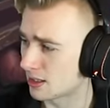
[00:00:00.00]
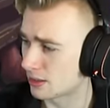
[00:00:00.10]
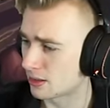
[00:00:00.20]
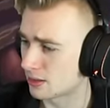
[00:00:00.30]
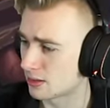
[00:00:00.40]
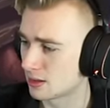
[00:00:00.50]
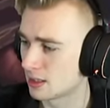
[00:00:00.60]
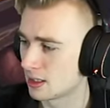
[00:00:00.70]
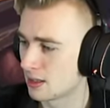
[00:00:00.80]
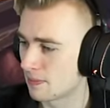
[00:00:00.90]
I don't know.
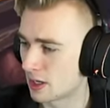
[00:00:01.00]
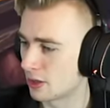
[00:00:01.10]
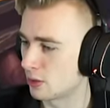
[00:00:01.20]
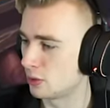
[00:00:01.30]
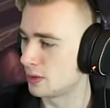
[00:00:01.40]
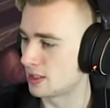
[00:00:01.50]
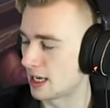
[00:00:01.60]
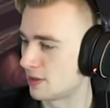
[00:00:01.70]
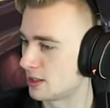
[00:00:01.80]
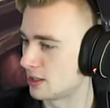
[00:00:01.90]
I don't know who would
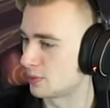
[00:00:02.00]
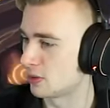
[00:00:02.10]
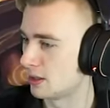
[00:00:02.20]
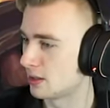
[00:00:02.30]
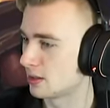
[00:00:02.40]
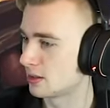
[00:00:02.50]
save us at this point.